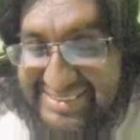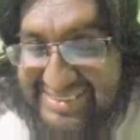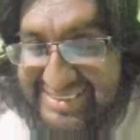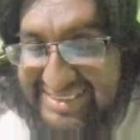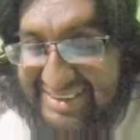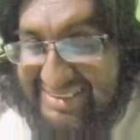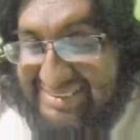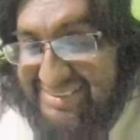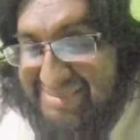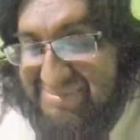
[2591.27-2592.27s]
as the
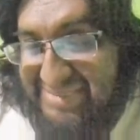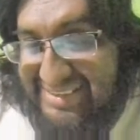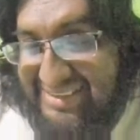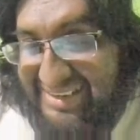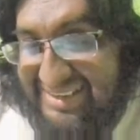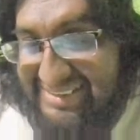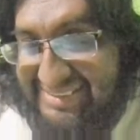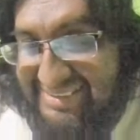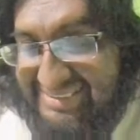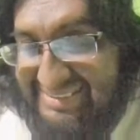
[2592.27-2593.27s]
keys in the pattern
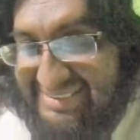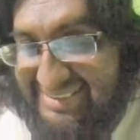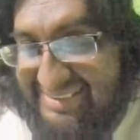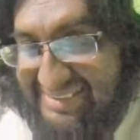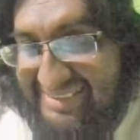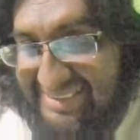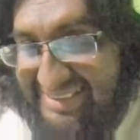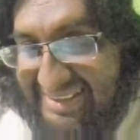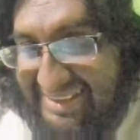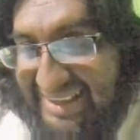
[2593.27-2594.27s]
exist
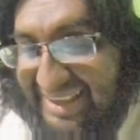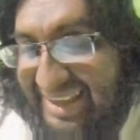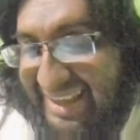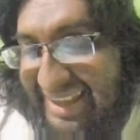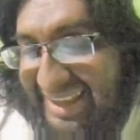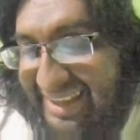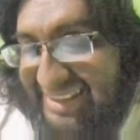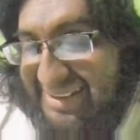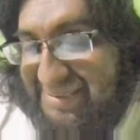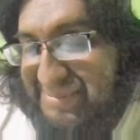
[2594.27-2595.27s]
in
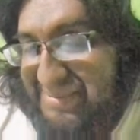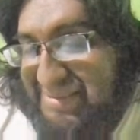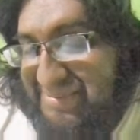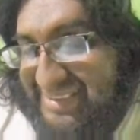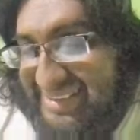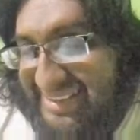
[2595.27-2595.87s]
the given map.